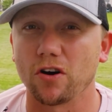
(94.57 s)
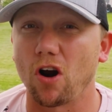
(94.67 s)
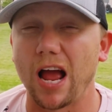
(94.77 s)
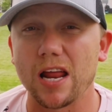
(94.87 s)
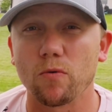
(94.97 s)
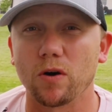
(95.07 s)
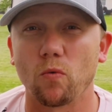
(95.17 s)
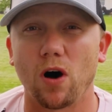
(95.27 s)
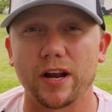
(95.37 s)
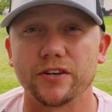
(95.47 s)
or
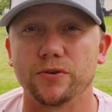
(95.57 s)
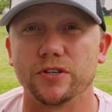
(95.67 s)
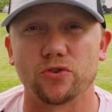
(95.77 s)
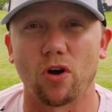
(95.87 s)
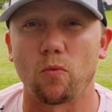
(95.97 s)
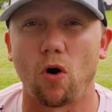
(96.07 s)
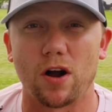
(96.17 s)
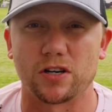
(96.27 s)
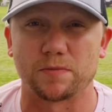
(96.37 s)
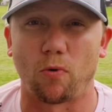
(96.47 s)
anyone wanting to enjoy
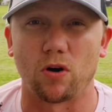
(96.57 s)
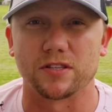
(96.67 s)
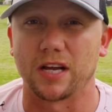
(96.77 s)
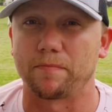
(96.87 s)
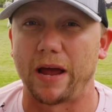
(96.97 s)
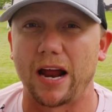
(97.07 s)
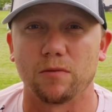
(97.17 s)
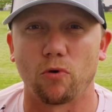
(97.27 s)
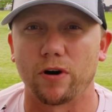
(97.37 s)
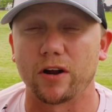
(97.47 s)
water sports like
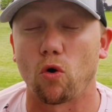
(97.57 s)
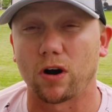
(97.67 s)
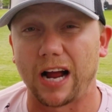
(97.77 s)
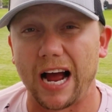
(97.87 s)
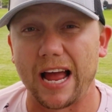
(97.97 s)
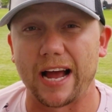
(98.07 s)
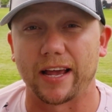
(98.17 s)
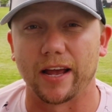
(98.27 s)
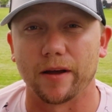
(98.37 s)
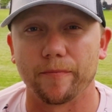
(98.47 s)
paddleboarding or kayaking.